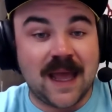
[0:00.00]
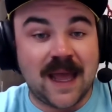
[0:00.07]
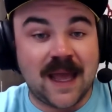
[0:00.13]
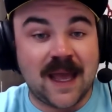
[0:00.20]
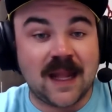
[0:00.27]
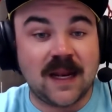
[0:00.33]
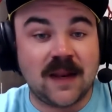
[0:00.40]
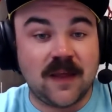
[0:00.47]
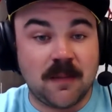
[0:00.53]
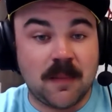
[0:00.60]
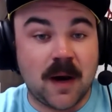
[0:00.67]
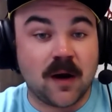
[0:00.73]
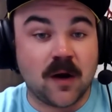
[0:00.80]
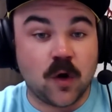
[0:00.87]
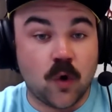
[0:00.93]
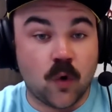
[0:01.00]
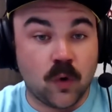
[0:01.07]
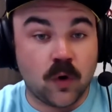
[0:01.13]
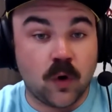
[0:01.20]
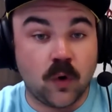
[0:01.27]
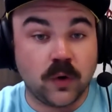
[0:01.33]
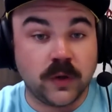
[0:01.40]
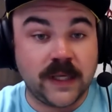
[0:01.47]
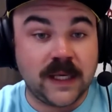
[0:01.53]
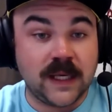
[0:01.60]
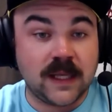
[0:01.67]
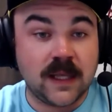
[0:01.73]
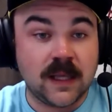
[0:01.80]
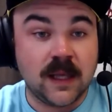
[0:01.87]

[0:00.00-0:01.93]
and the American Cornhole League.